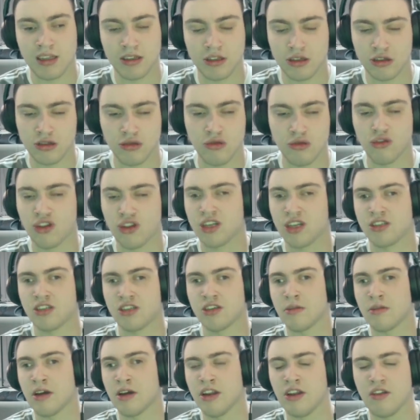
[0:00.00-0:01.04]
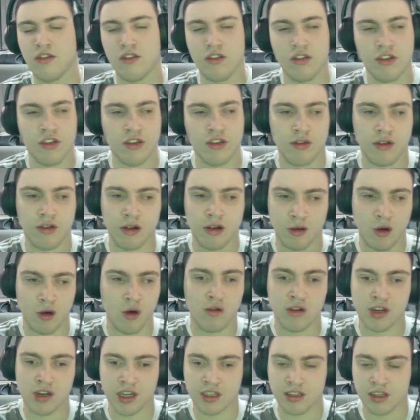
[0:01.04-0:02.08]
I just don't think and
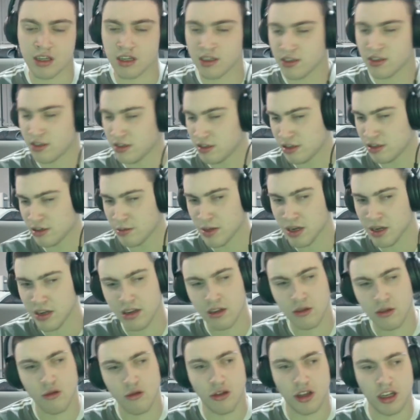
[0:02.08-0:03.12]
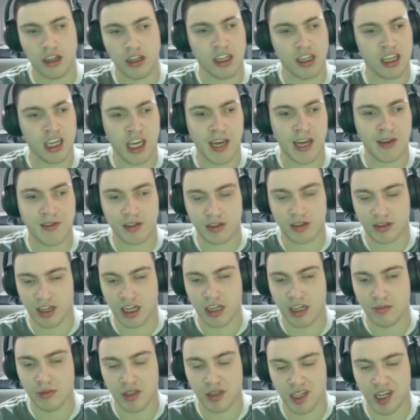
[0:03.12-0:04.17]
all credit this to St Mirren. I don't think they gave us
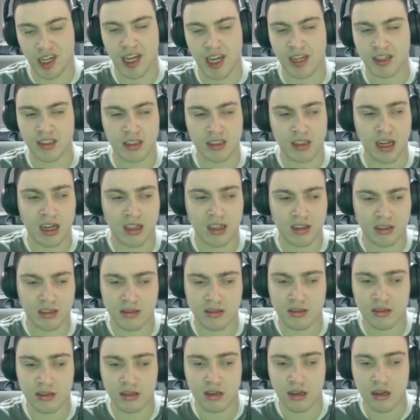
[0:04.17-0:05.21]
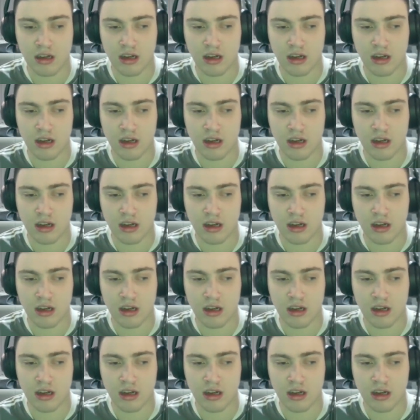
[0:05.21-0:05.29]
time to get started.